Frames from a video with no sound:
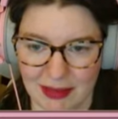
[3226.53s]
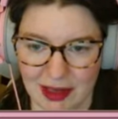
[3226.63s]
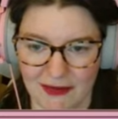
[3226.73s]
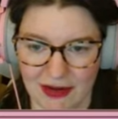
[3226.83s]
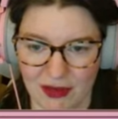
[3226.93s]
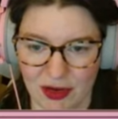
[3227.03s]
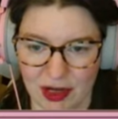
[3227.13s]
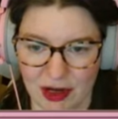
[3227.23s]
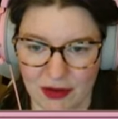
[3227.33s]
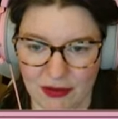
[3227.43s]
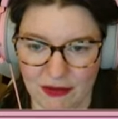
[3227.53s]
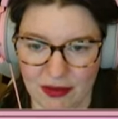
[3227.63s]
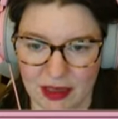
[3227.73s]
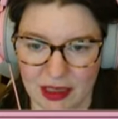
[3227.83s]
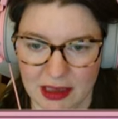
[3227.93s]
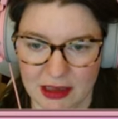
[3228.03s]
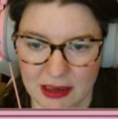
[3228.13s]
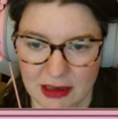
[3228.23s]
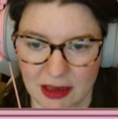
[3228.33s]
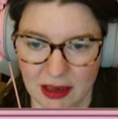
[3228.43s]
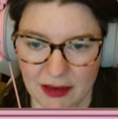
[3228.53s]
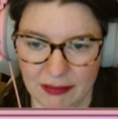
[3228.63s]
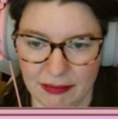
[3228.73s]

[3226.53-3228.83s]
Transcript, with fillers: If I've got enough of these, I